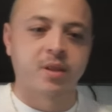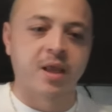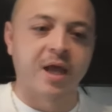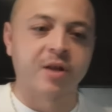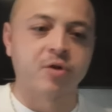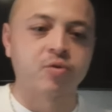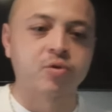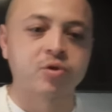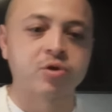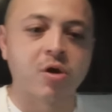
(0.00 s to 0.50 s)
I
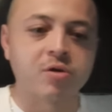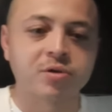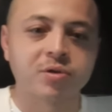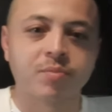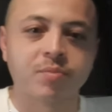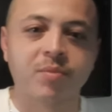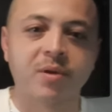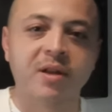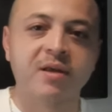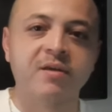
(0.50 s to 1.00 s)
know it's hard to
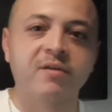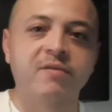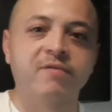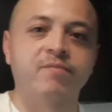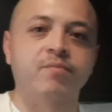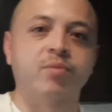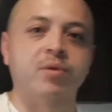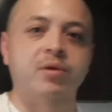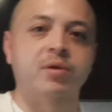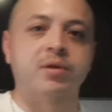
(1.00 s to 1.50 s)
believe,
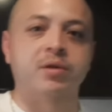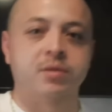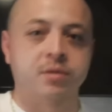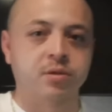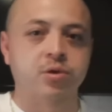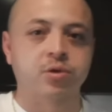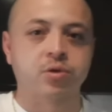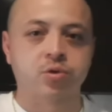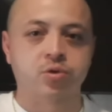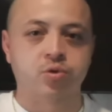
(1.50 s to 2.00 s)
but
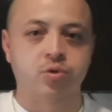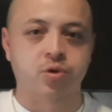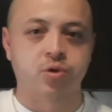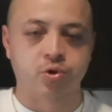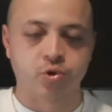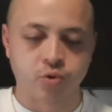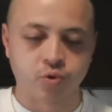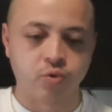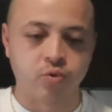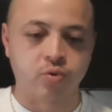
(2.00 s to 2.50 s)
it's the
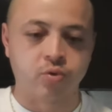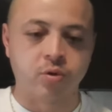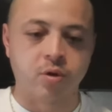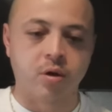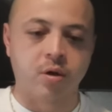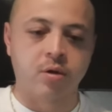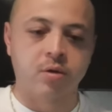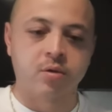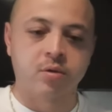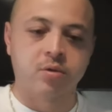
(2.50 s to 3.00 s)
truth,
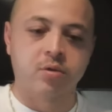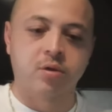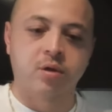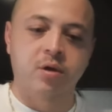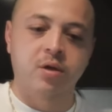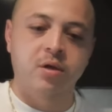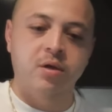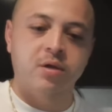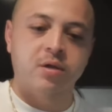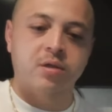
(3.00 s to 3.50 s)
dog. The
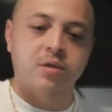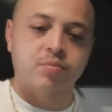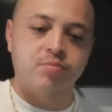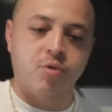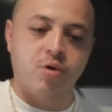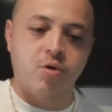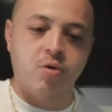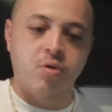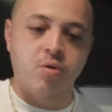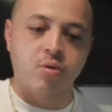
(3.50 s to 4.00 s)
hood is
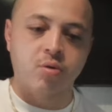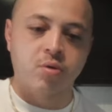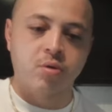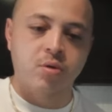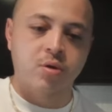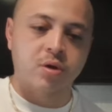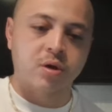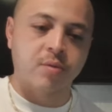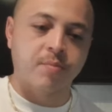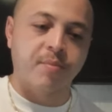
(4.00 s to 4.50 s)
small
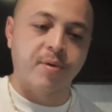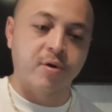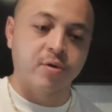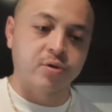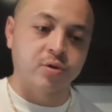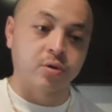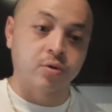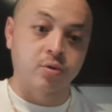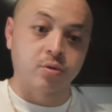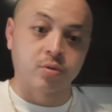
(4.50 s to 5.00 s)
compared
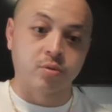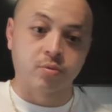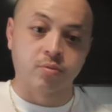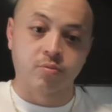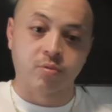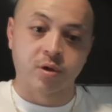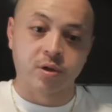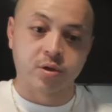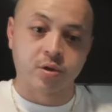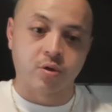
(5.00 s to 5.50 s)
to the
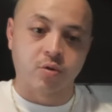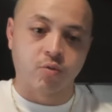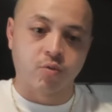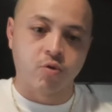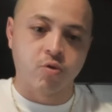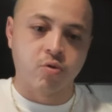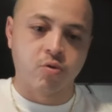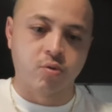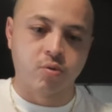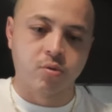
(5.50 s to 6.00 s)
rest of the
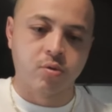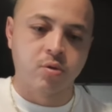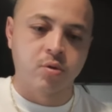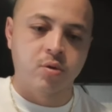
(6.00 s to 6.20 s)
world.